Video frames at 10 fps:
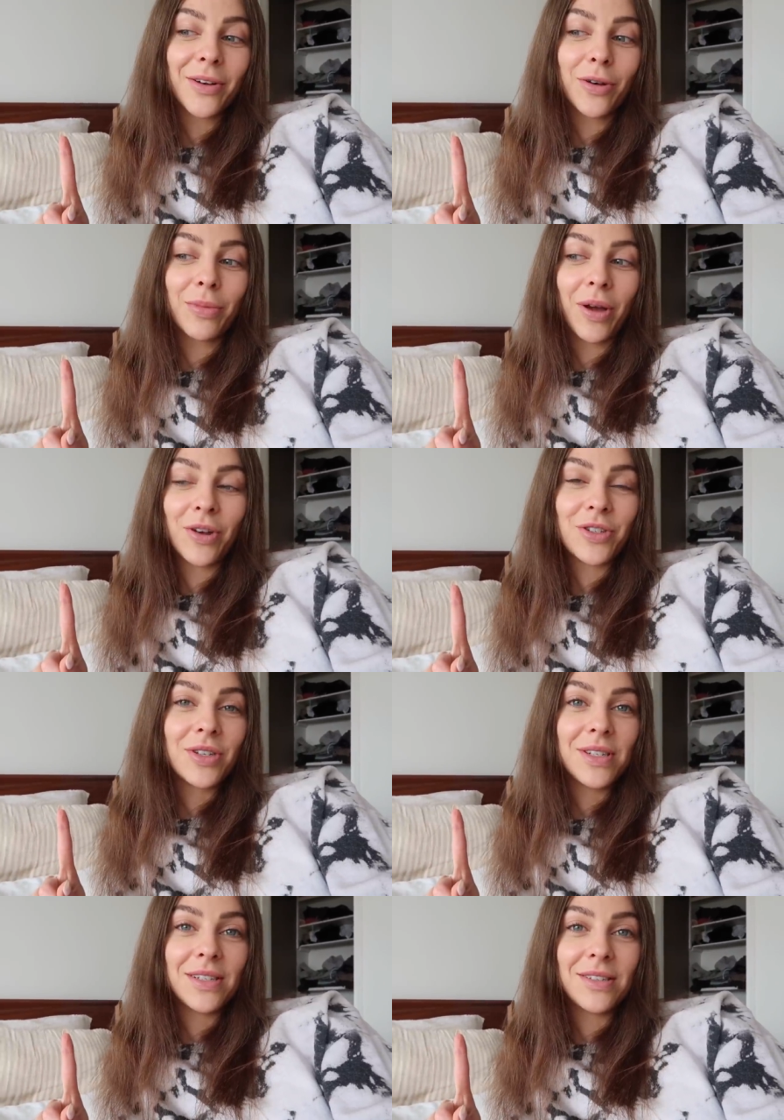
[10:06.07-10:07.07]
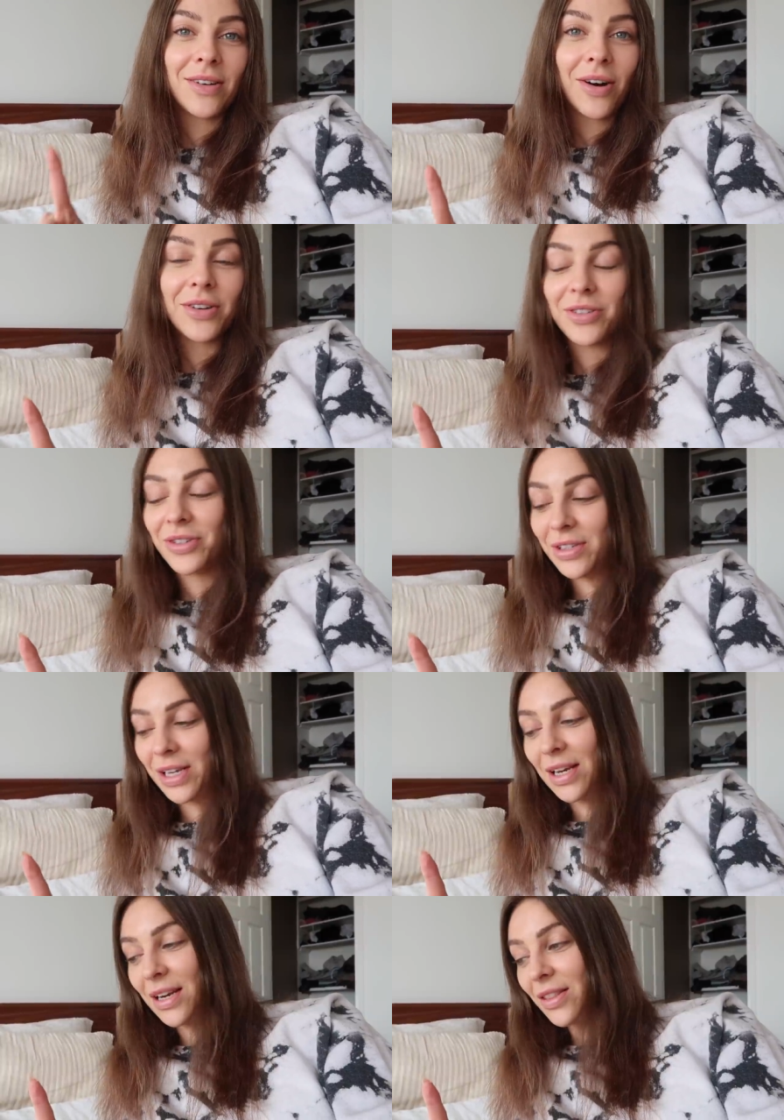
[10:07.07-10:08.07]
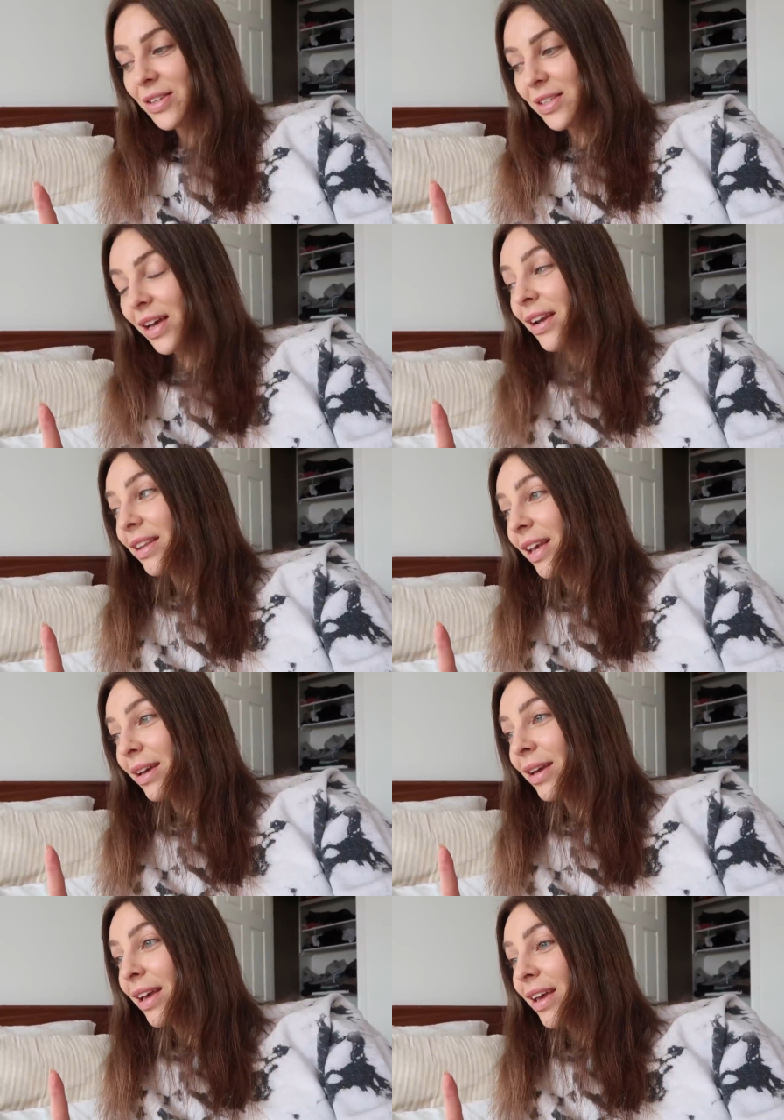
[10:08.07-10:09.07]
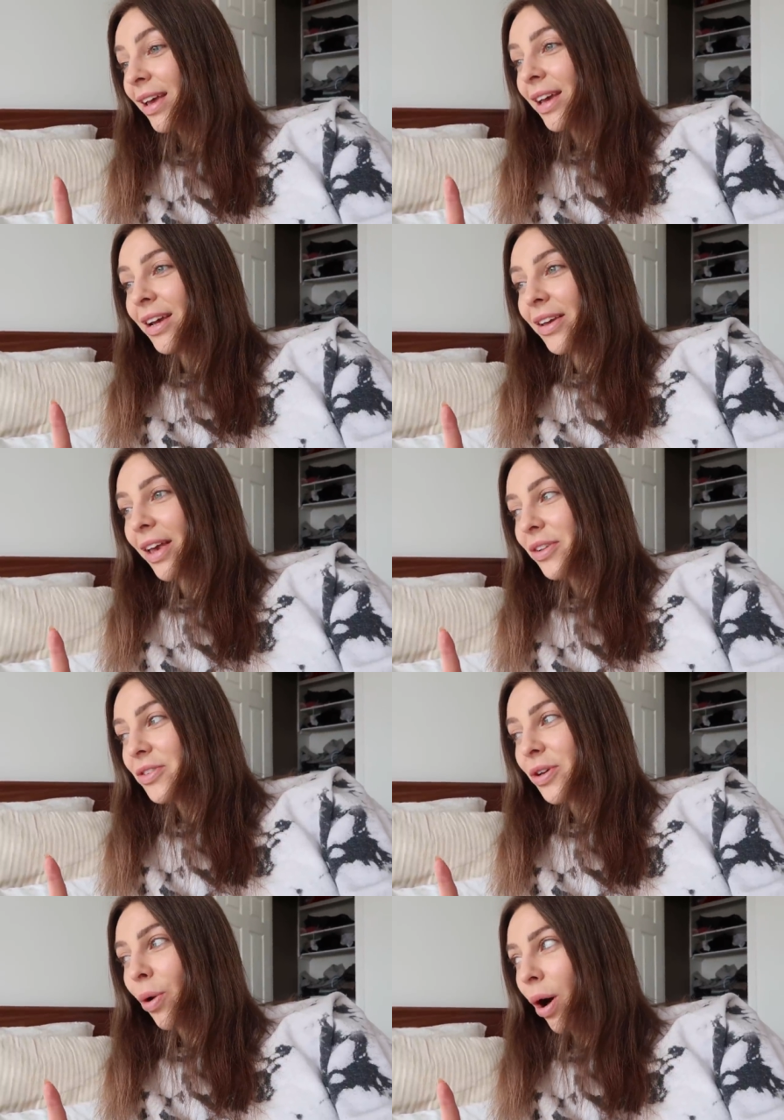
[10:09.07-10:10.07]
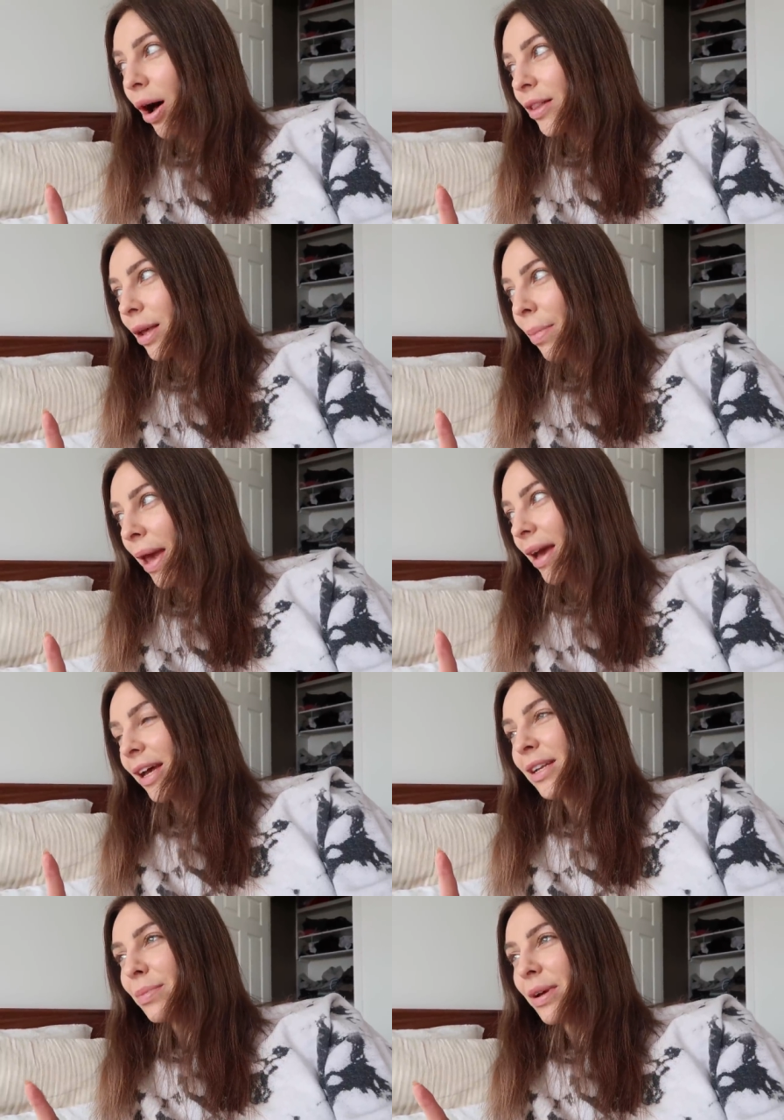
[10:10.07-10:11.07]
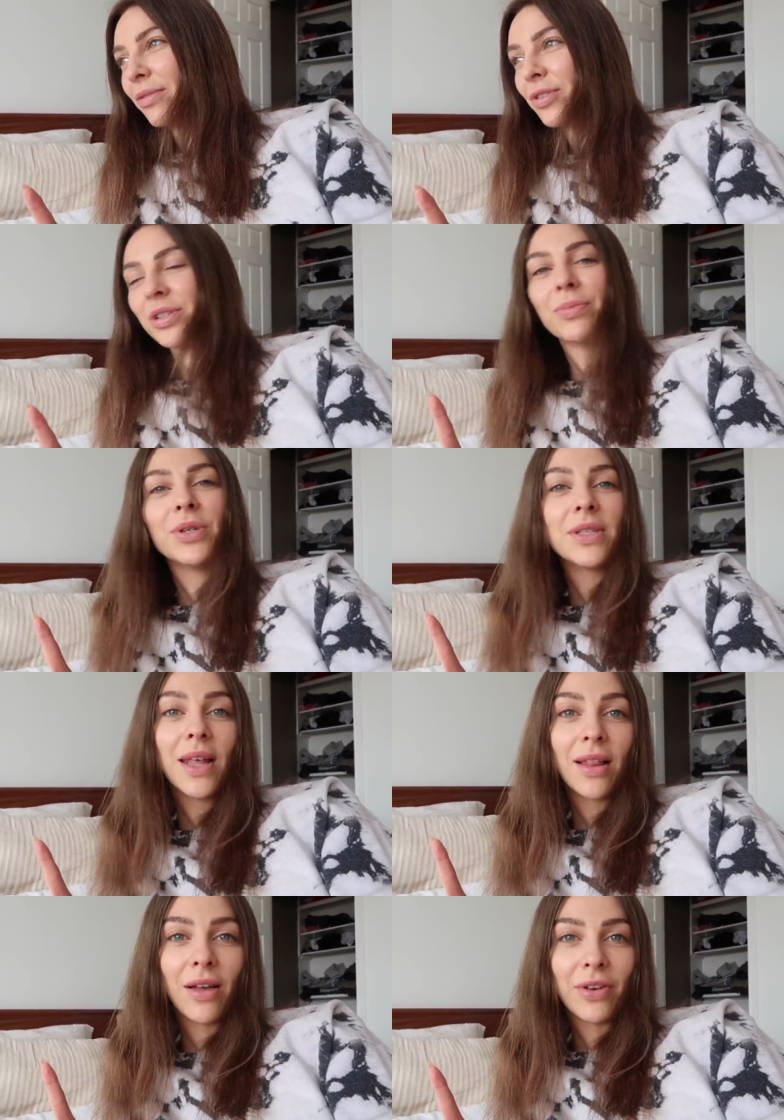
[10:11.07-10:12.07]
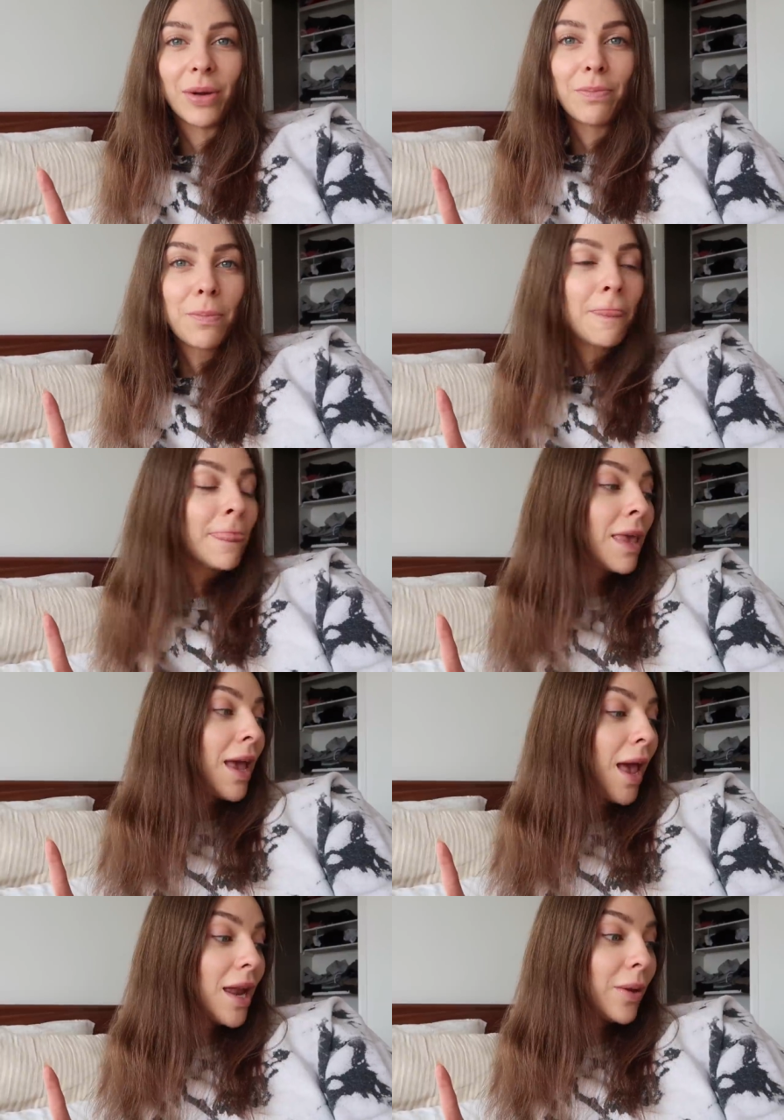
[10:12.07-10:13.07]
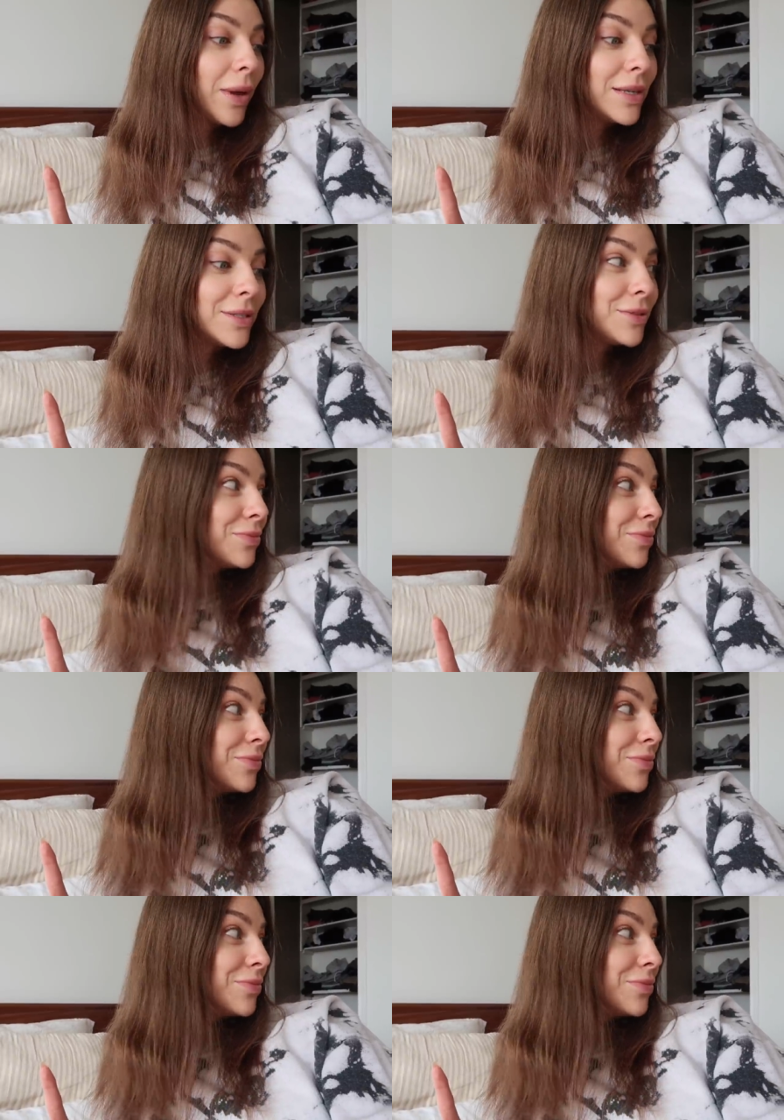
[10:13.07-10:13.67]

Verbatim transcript: oh my gosh, the dogs are sitting in the sun and they get so hot and they pant, but for some reason they love it. Anyways,